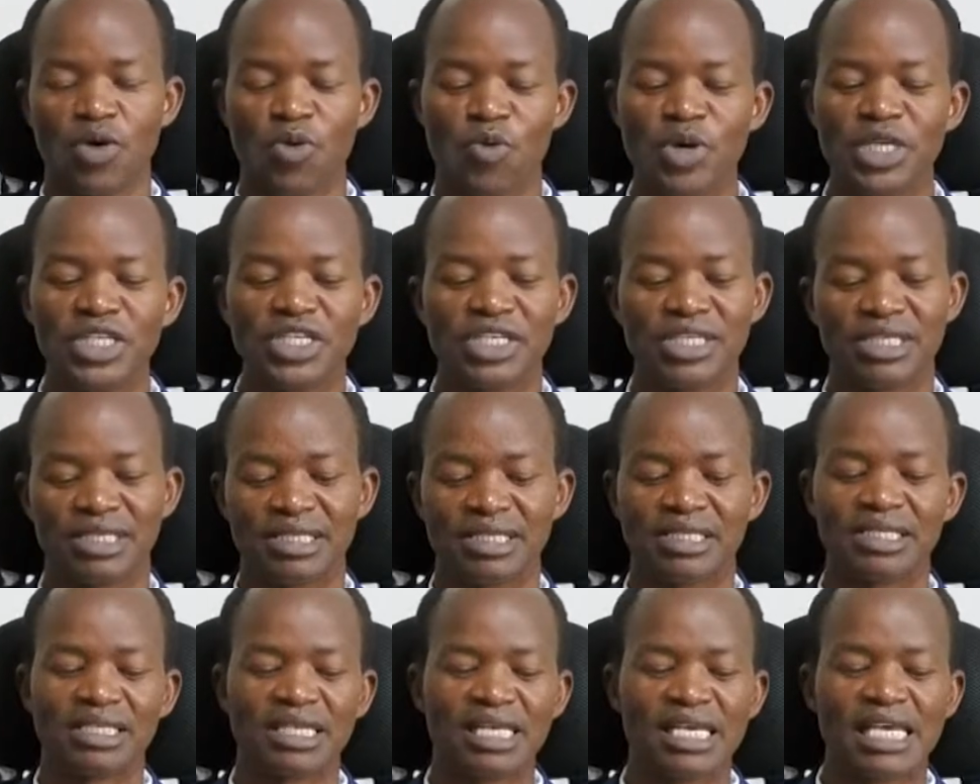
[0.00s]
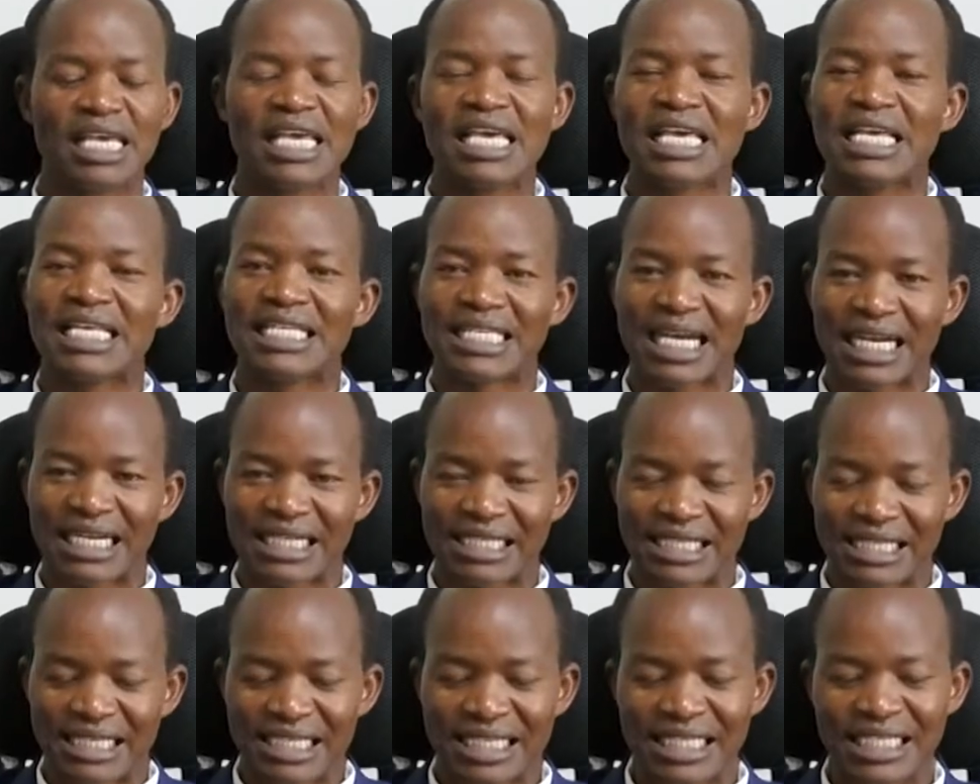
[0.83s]
which is
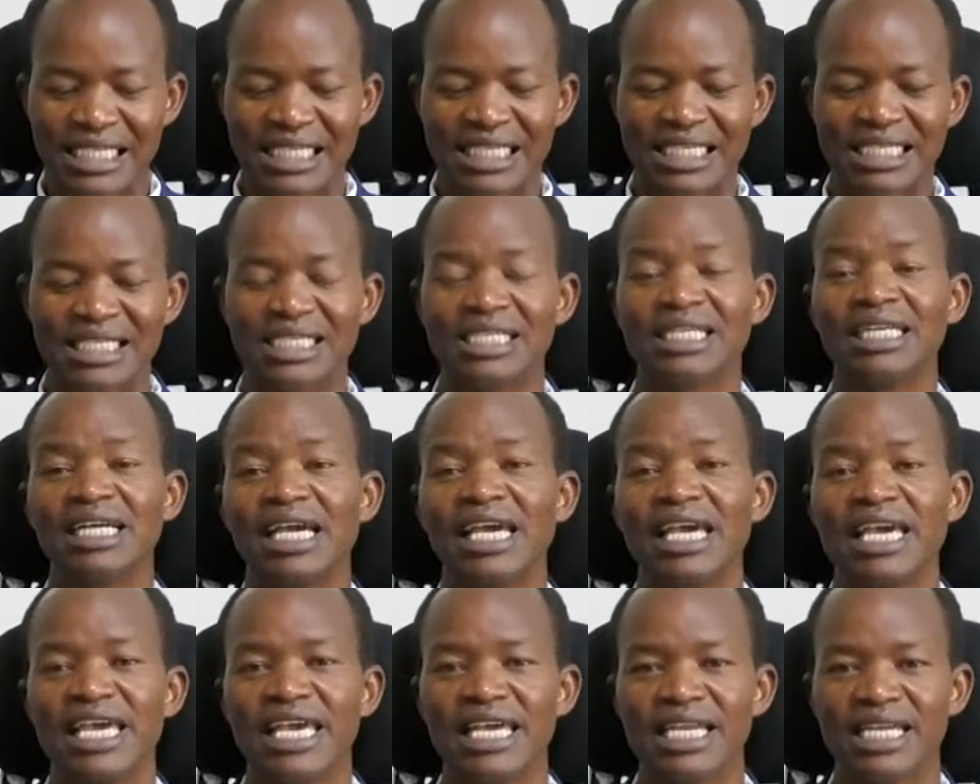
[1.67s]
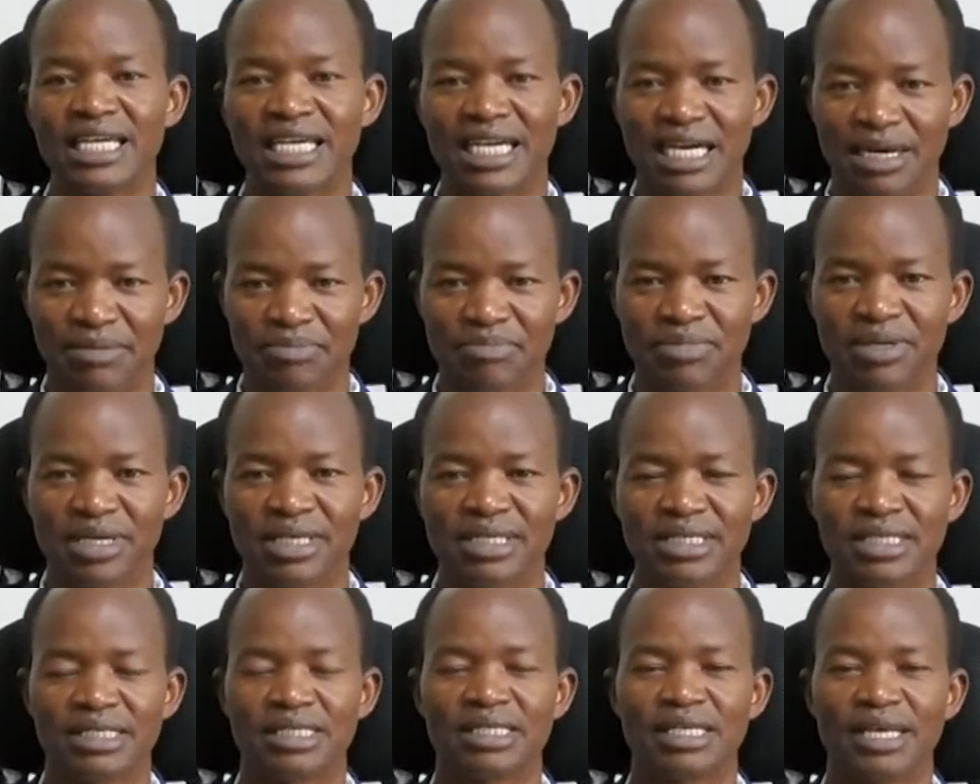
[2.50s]
Succeeding in
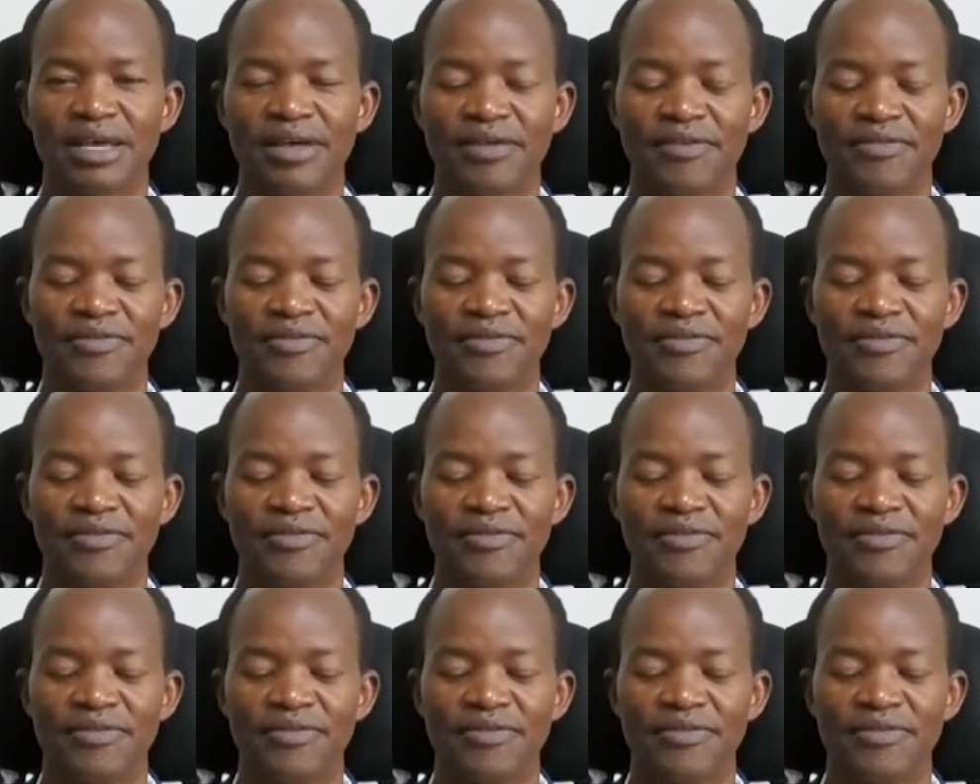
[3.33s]
Campus,